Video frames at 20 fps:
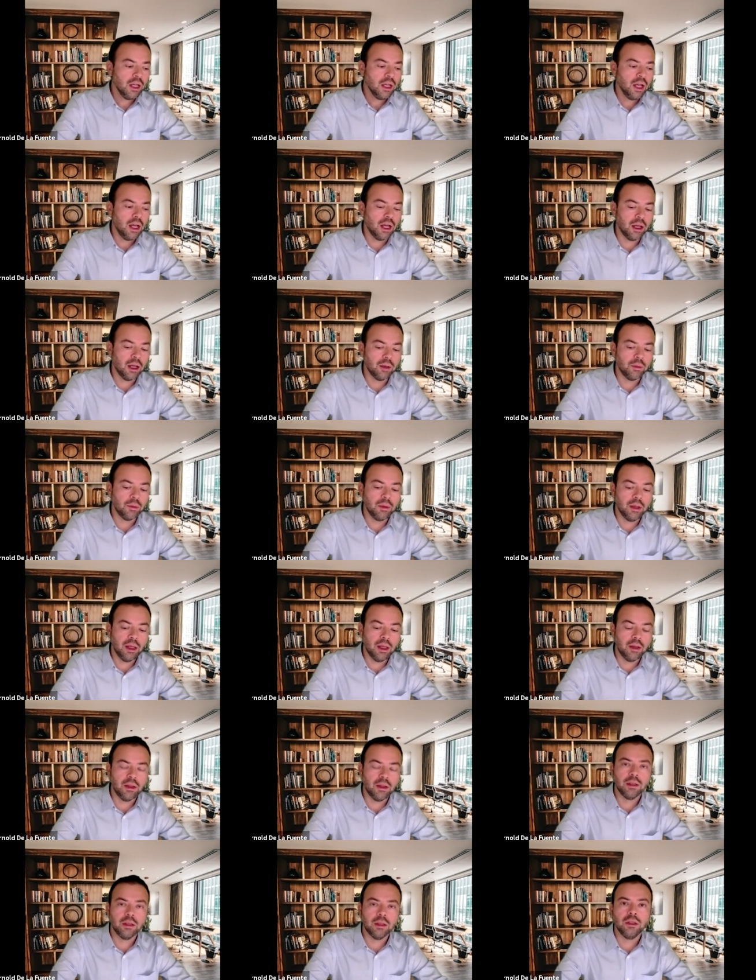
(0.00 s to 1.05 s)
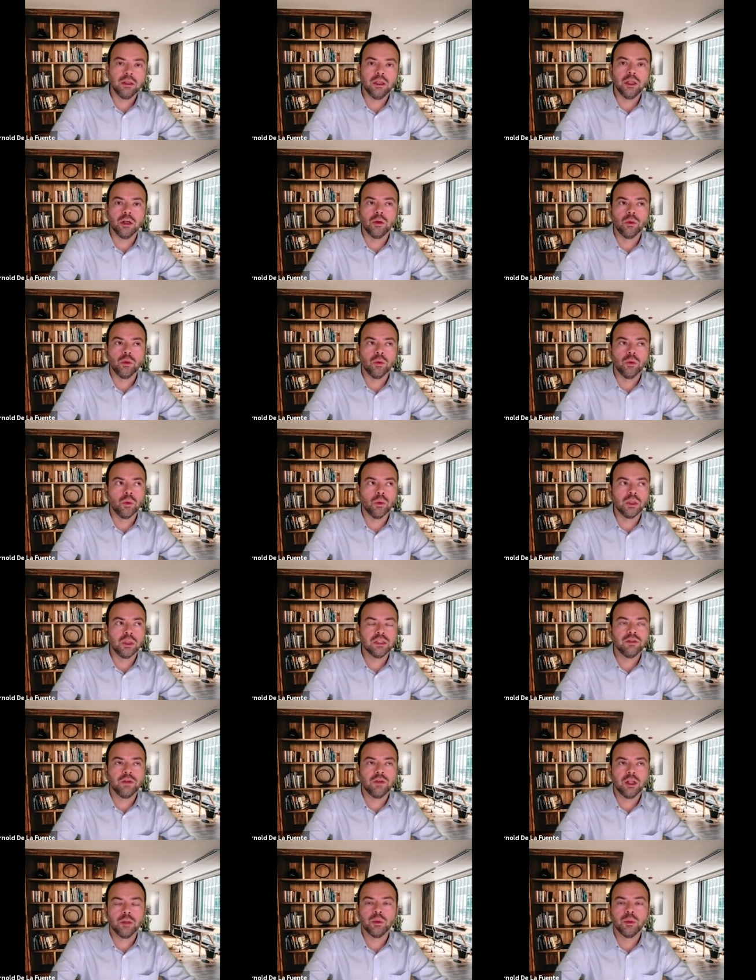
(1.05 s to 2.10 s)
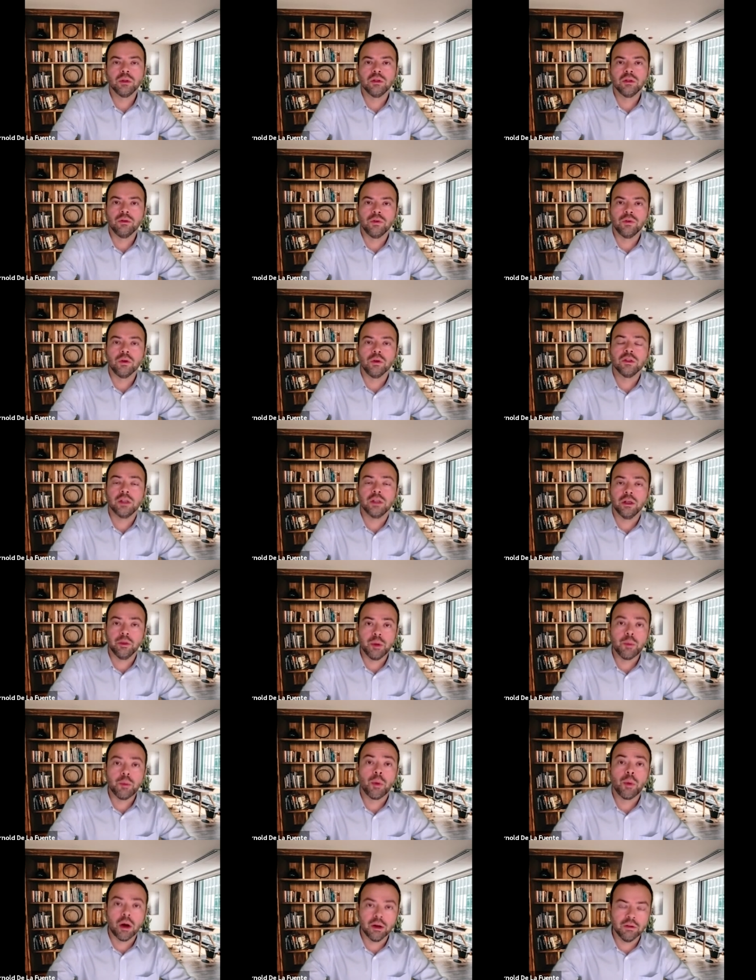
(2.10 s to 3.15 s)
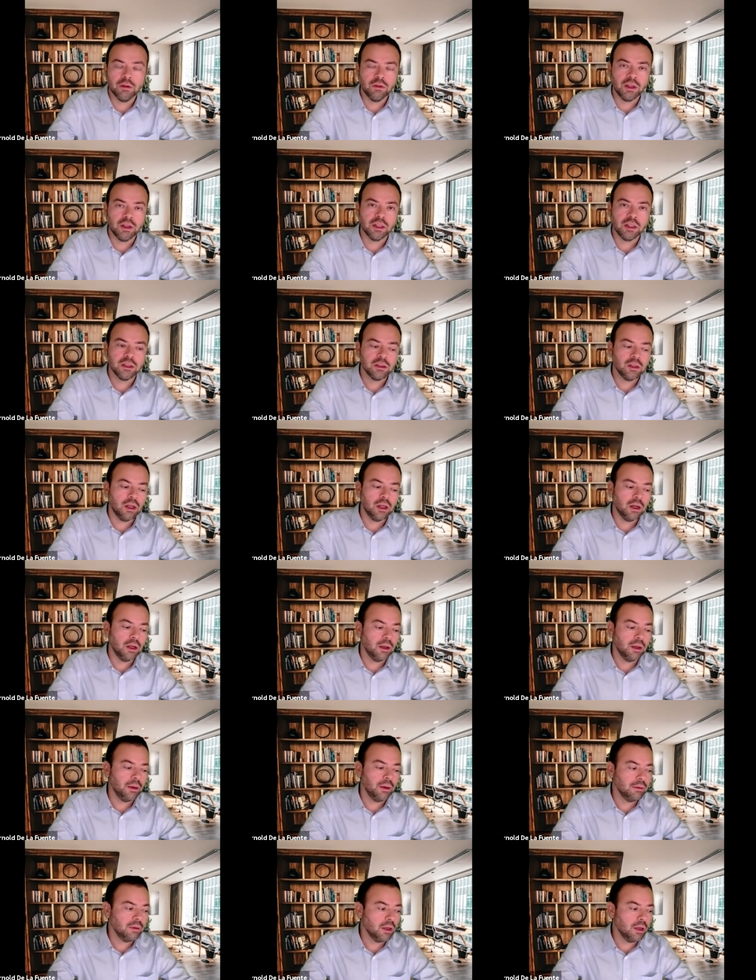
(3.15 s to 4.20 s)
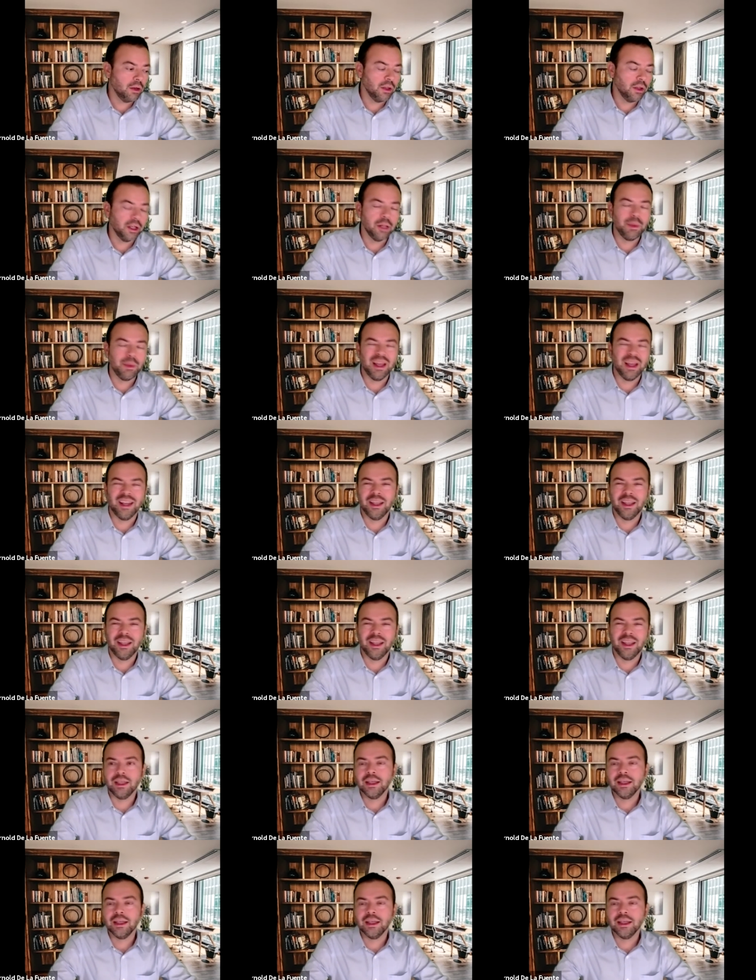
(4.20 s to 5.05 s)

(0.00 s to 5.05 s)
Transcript: Um, and then, you know, what's available to the folks that are going to be part of this? Uh, are there going to be any,